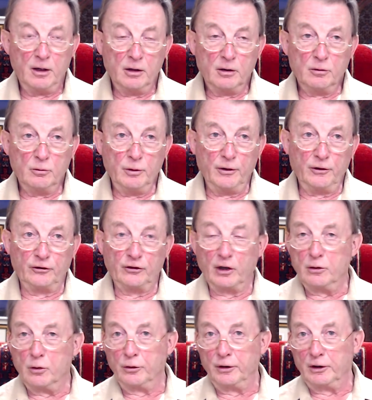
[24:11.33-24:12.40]
with
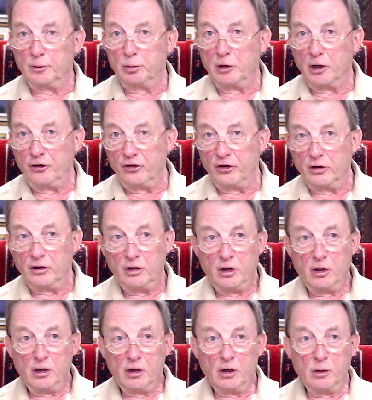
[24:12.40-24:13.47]
psychotic depression
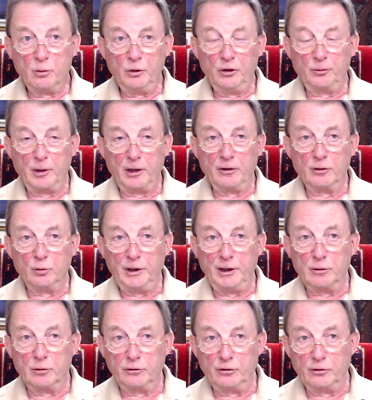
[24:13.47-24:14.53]
and we spend a week or
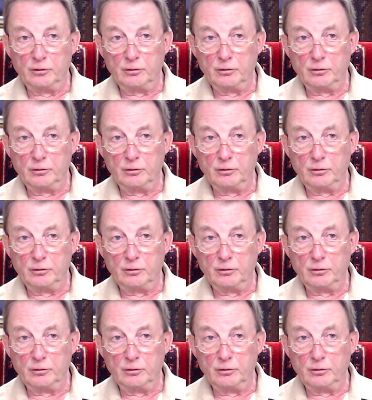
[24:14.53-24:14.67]
two